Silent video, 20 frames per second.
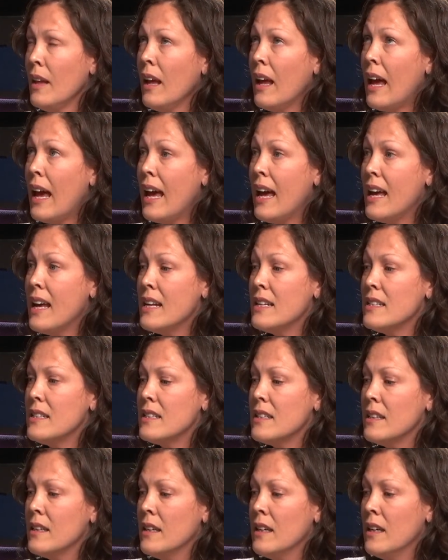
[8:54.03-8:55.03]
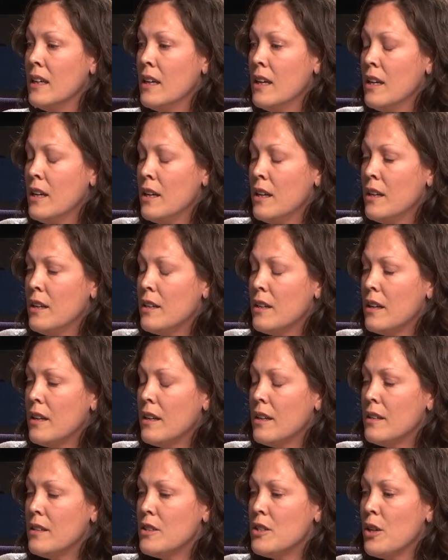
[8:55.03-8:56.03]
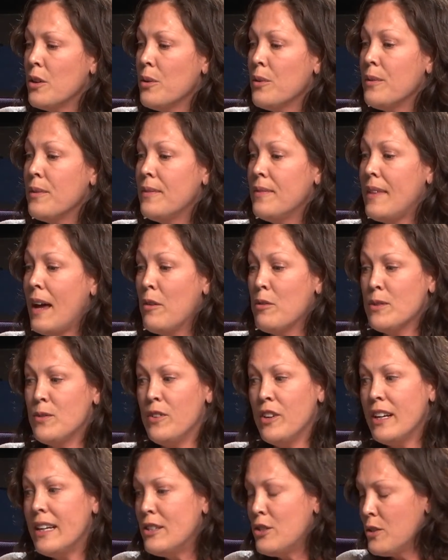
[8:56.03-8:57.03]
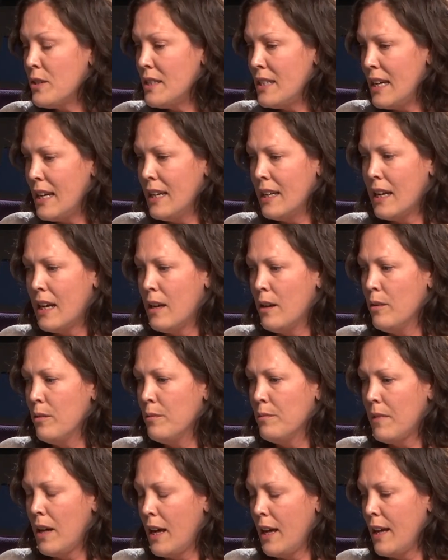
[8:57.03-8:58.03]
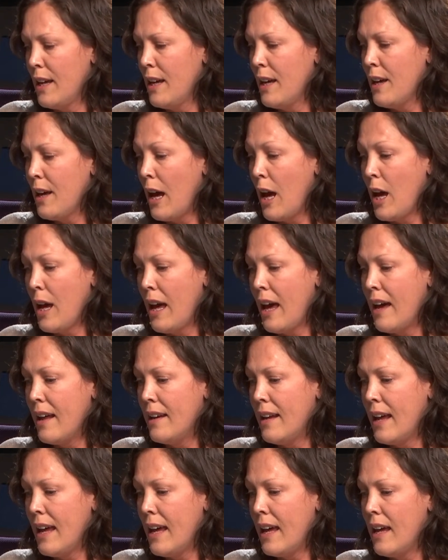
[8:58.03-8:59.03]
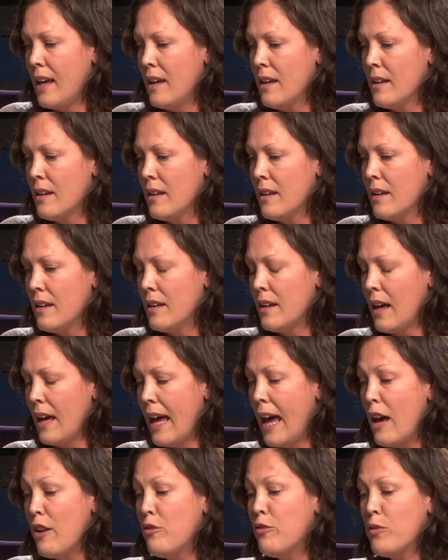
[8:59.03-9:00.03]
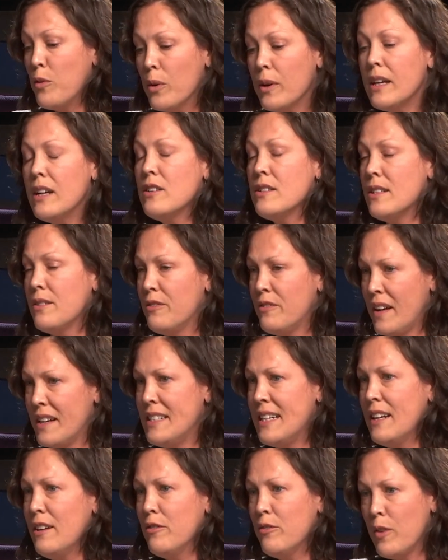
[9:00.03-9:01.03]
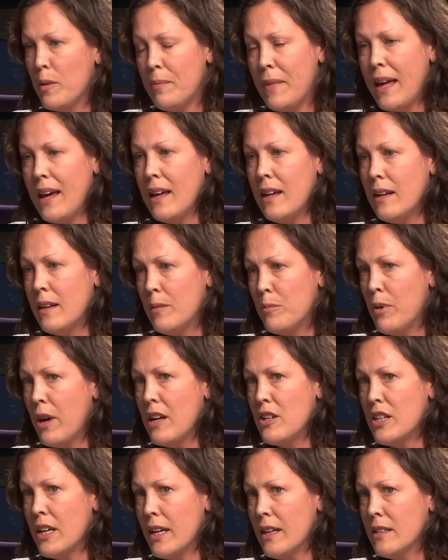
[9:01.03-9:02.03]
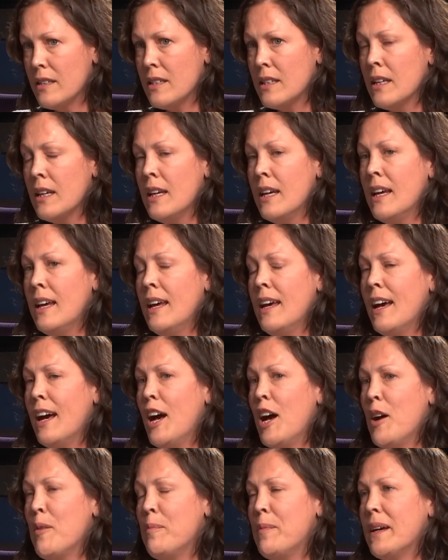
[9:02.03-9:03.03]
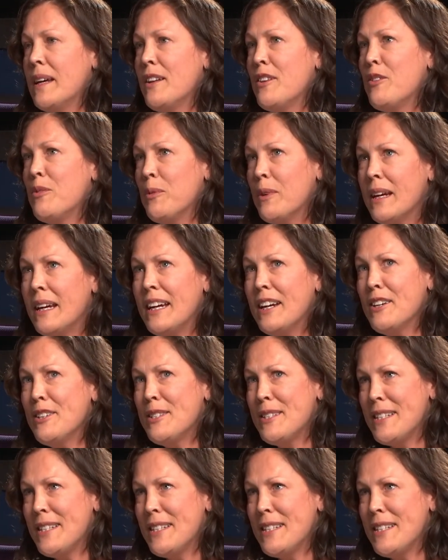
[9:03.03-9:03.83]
And so that was very interesting, and I had 4 years of funding from that project, but 3 years